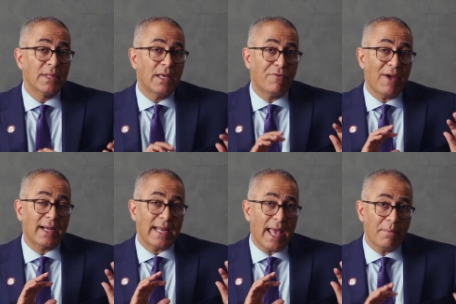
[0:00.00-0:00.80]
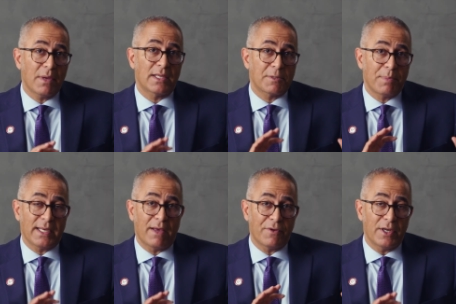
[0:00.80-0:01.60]
In fact, MGUS by
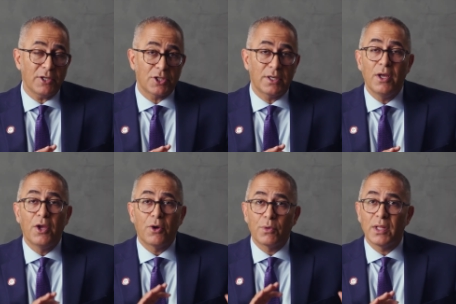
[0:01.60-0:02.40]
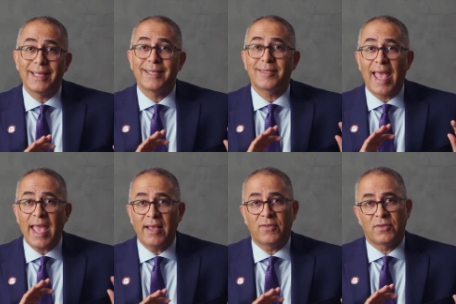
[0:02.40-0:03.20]
definition really is
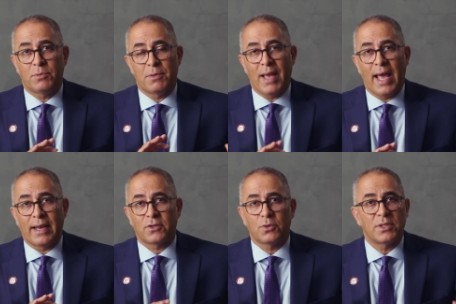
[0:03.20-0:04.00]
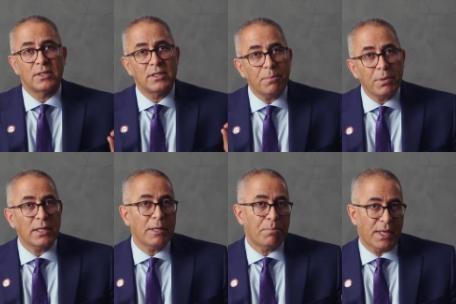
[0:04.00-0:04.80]
asymptomatic. So it's
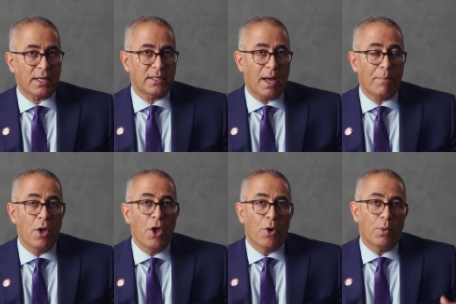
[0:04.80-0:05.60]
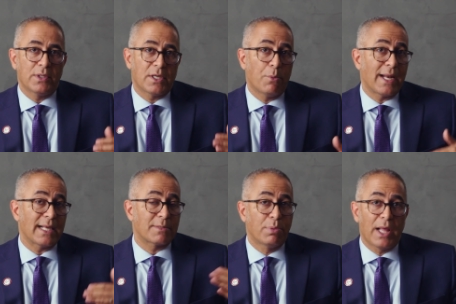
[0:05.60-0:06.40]
typically picked up when someone
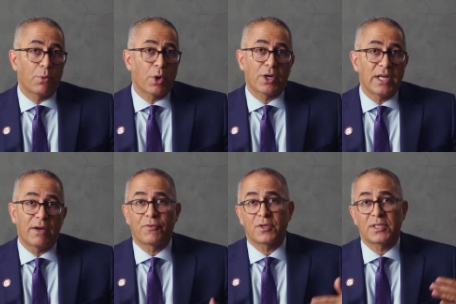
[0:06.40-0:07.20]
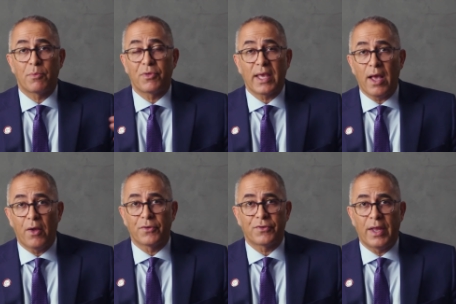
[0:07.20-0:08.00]
has blood work done for something
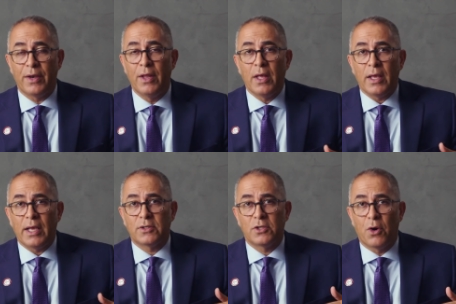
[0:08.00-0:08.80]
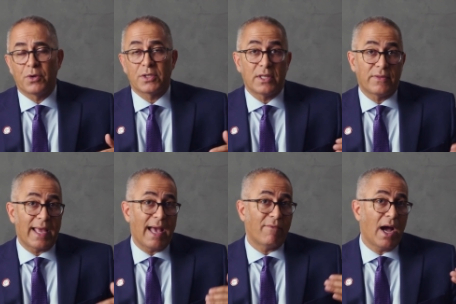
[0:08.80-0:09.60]
else and it's noticed that
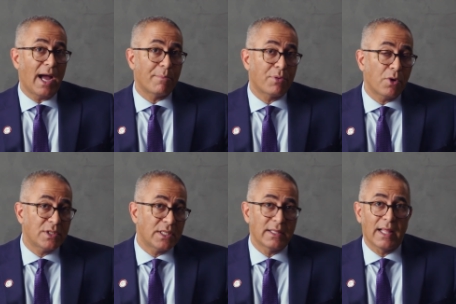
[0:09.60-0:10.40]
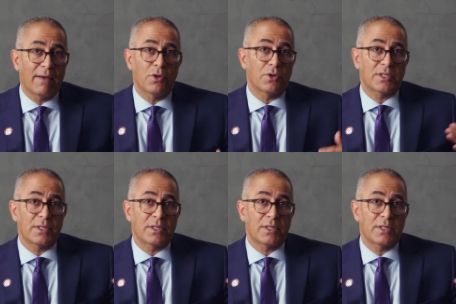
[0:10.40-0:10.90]
they have a high protein level or